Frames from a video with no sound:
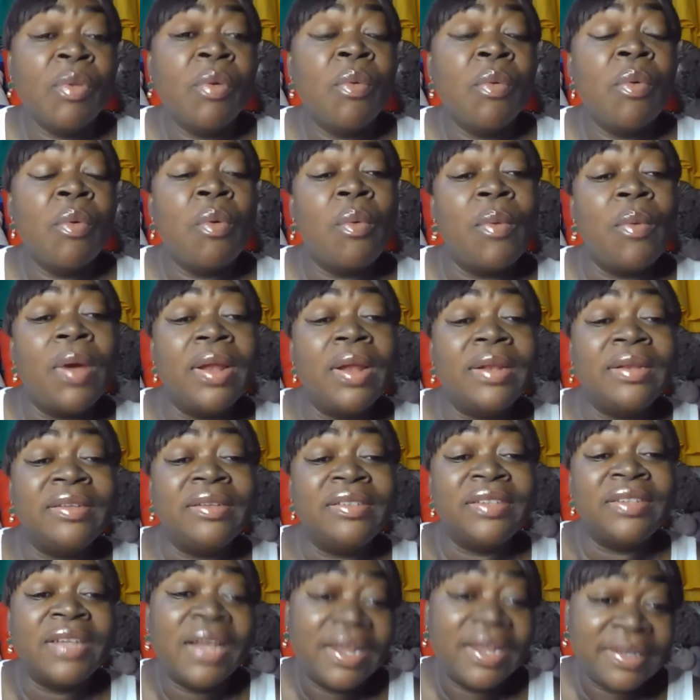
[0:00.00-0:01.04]
What
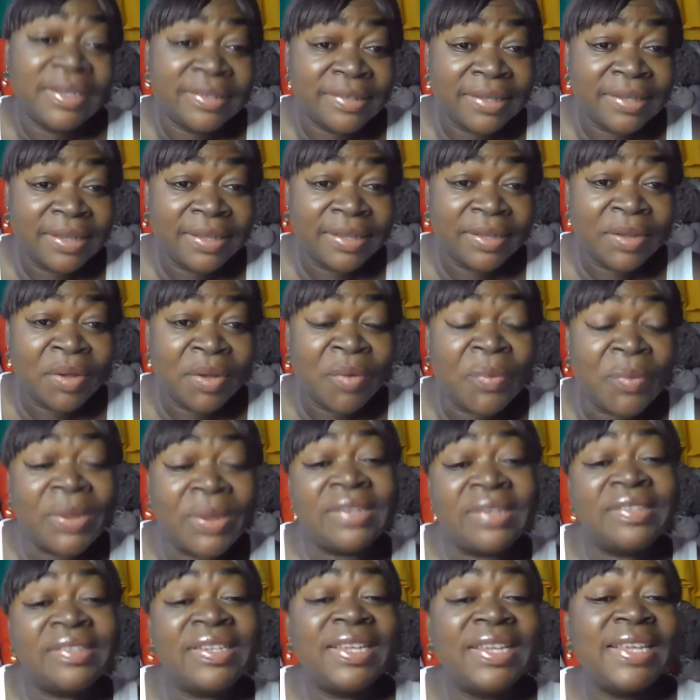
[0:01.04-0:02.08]
God say,
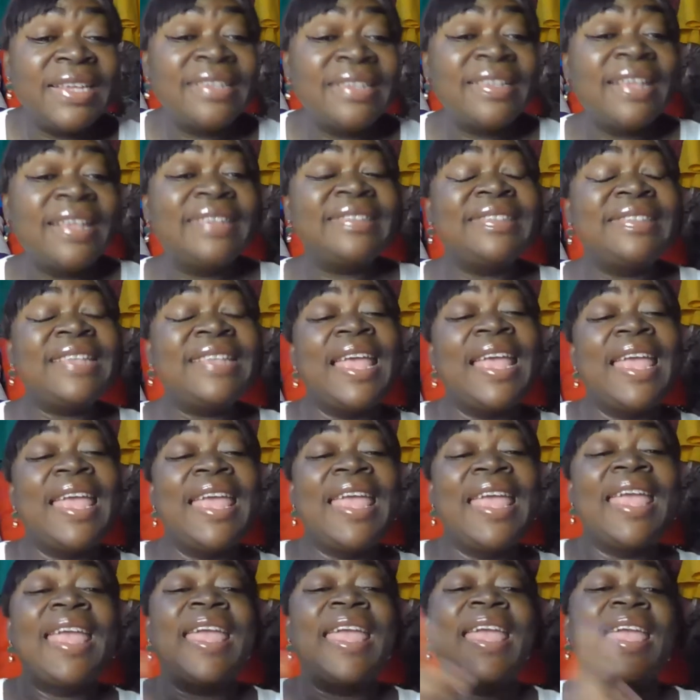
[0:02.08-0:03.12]
when Jesus
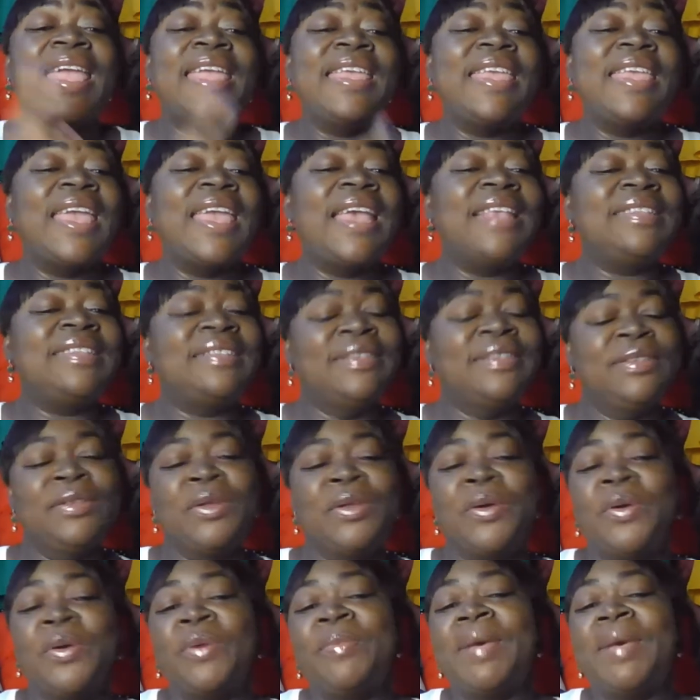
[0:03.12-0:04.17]
say yes,
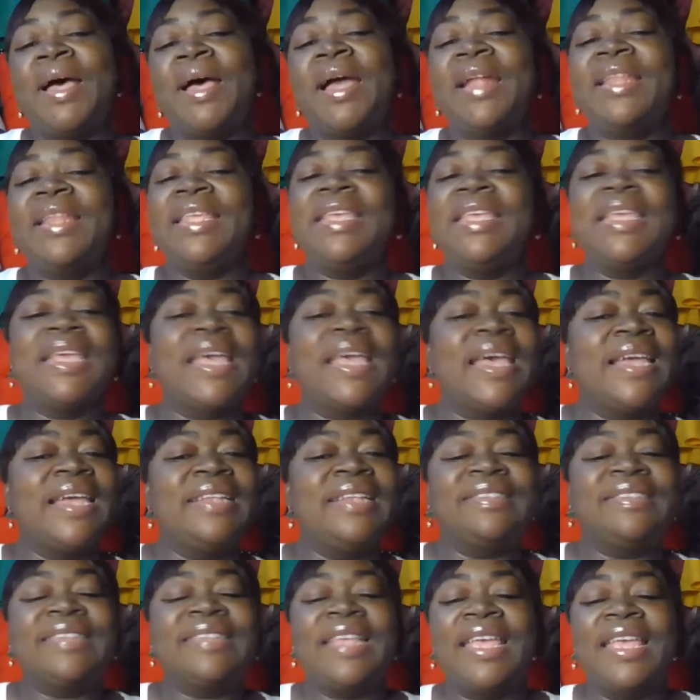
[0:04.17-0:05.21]
nobody can
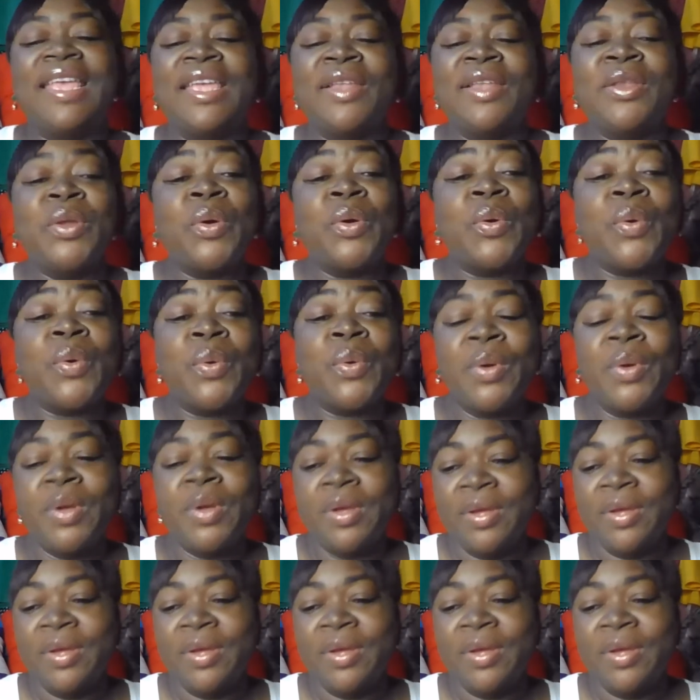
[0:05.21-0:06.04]
say no.